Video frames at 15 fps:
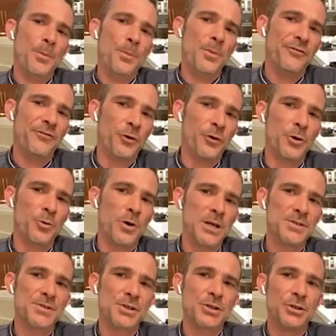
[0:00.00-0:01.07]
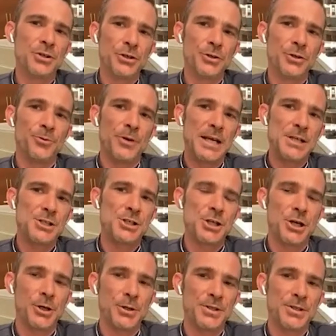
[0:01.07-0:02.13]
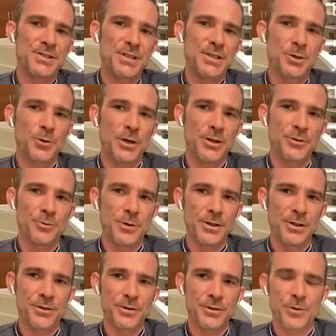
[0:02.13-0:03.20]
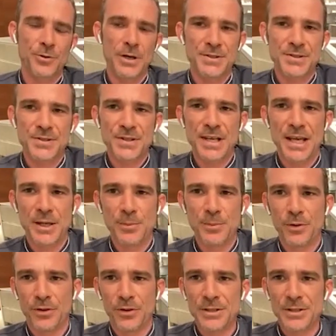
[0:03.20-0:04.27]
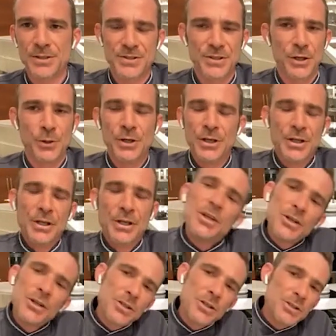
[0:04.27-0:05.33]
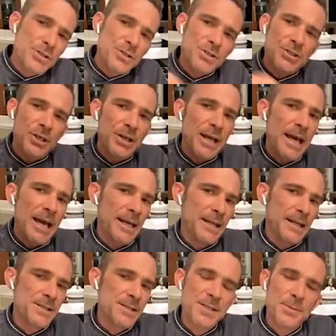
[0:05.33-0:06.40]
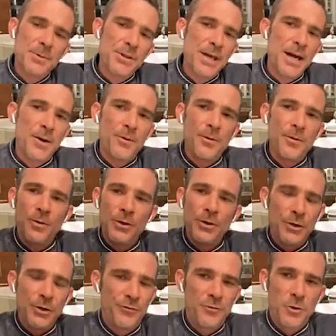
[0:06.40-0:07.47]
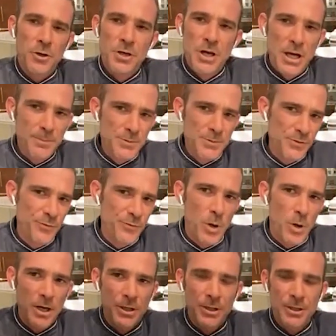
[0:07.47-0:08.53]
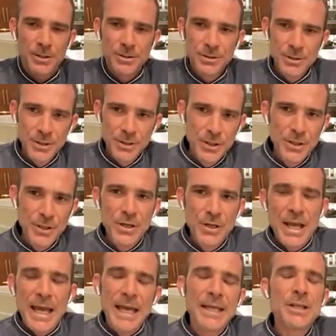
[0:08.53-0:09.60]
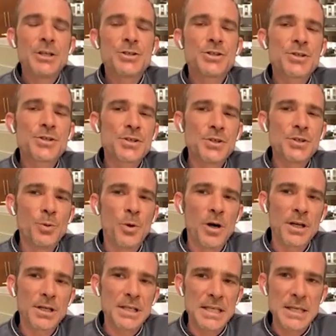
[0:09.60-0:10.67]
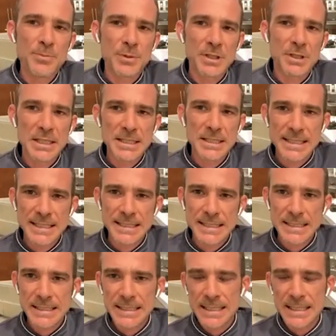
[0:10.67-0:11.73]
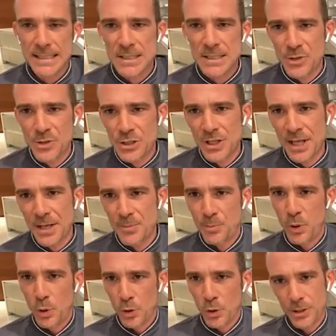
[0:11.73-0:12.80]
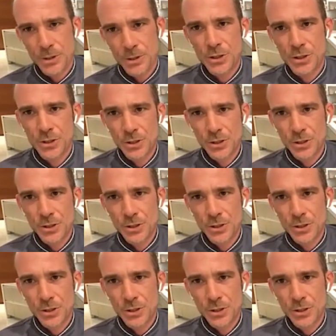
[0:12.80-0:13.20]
But 4-to-1's a good ratio to stick with grits and polenta. So you can just start adding some of that, your 4 cups of water, and you're just going to want to keep a consistency that's much like porridge.